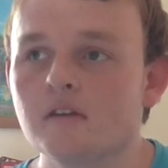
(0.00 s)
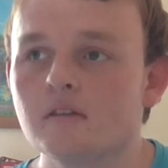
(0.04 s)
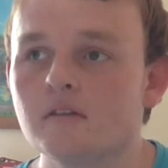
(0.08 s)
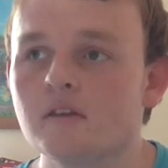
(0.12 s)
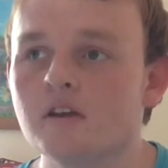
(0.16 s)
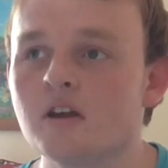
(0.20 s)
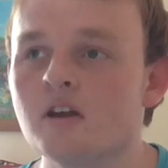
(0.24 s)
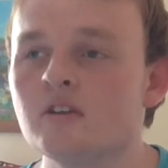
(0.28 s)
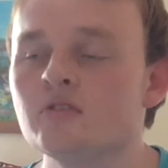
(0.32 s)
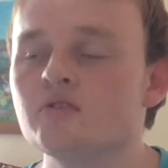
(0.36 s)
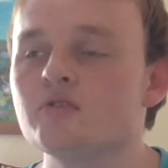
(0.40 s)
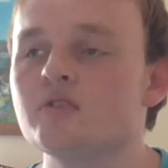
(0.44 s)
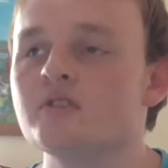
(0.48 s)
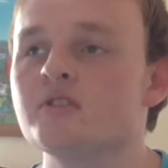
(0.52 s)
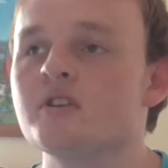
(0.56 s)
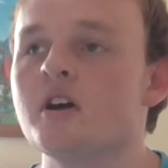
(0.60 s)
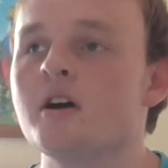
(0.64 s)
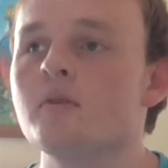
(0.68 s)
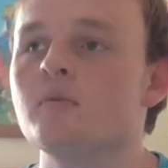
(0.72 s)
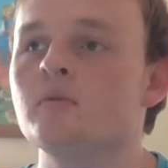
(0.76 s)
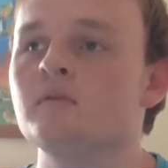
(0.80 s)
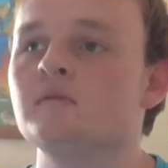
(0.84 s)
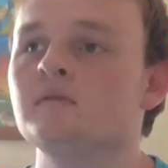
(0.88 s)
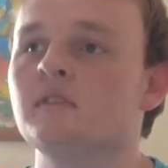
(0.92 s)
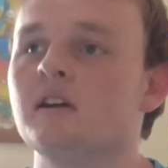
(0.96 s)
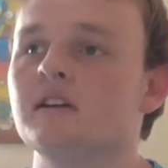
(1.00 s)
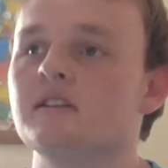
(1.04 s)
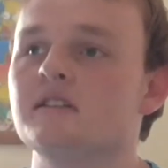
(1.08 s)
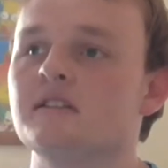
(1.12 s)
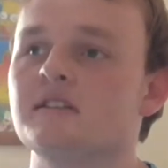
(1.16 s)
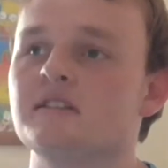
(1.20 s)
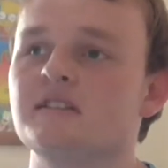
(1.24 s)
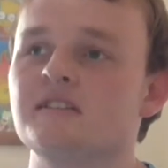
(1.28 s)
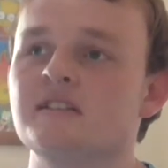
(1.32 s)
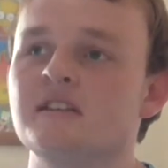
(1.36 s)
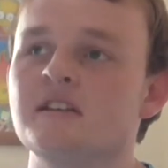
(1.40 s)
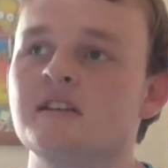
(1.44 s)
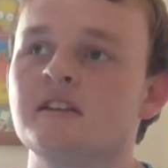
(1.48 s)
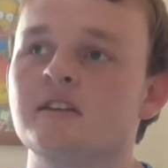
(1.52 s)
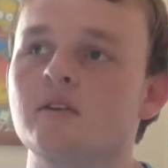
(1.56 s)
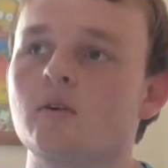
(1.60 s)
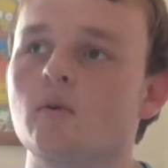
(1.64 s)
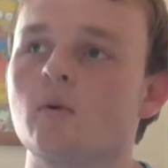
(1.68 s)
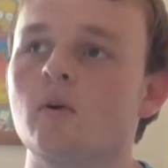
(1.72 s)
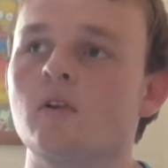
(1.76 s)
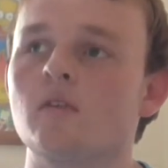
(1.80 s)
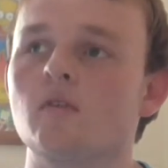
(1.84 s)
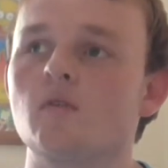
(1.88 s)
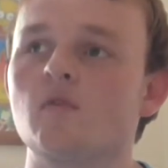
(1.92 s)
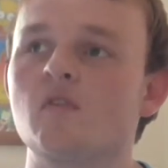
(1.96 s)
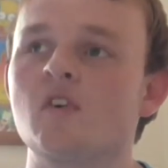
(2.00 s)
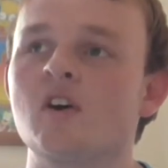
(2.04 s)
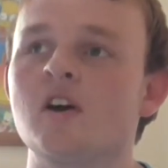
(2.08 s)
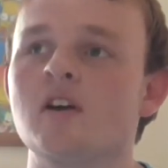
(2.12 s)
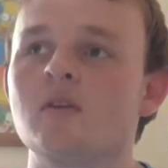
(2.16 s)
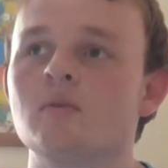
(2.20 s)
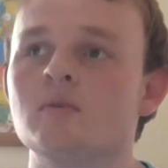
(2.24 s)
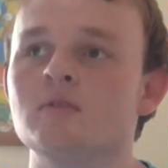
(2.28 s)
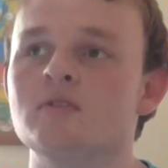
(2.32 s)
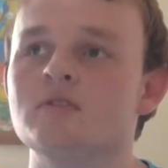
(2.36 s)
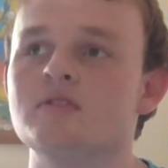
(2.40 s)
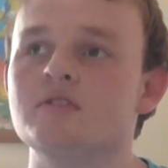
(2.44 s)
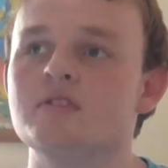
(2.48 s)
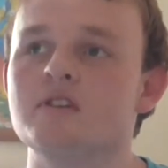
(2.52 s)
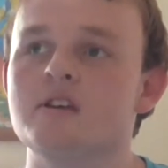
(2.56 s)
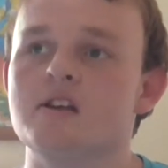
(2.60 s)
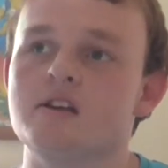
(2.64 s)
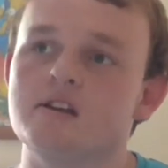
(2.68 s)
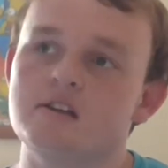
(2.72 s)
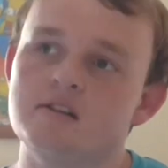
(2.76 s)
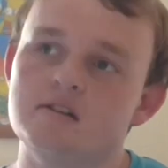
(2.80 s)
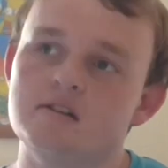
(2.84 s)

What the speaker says: The countries I would like to see in qualifiers,